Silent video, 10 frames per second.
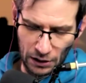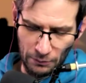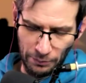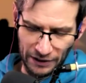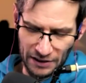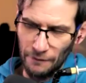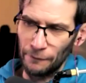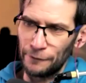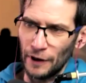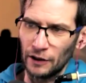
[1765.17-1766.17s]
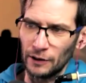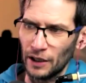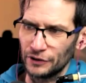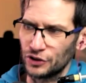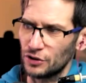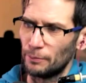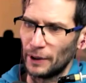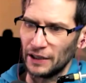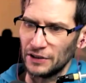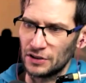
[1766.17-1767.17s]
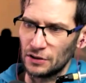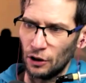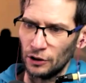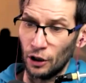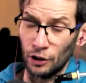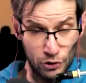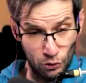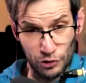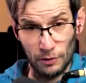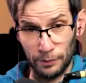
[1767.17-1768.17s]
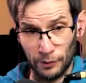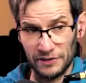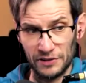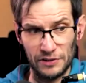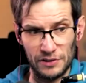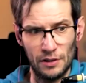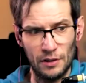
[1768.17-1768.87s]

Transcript: it's very much based on social presence.